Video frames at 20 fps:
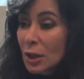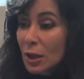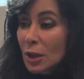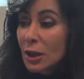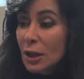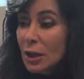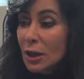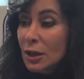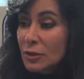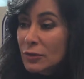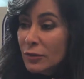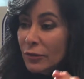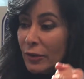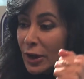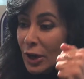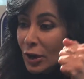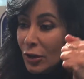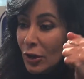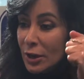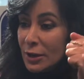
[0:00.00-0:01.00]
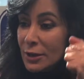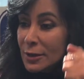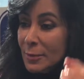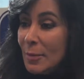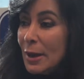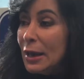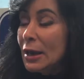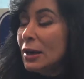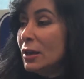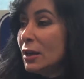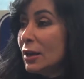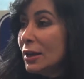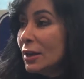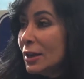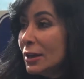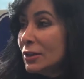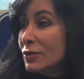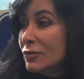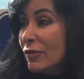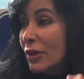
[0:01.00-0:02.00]
it's very demanding.
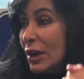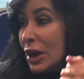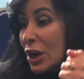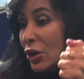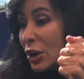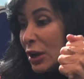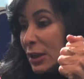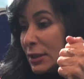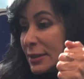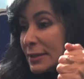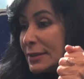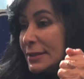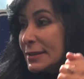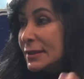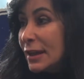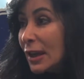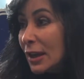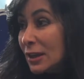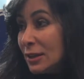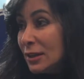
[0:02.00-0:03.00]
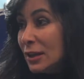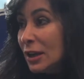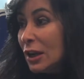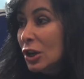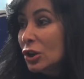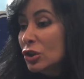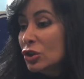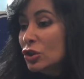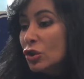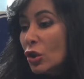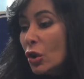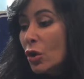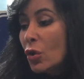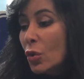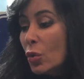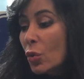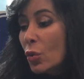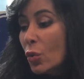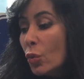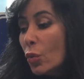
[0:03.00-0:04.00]
It's very set.
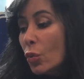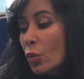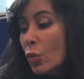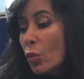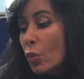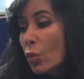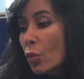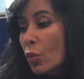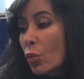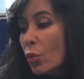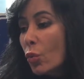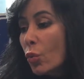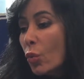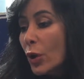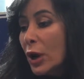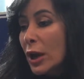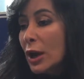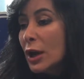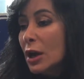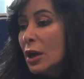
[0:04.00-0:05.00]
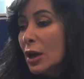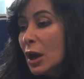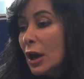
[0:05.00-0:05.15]
So we,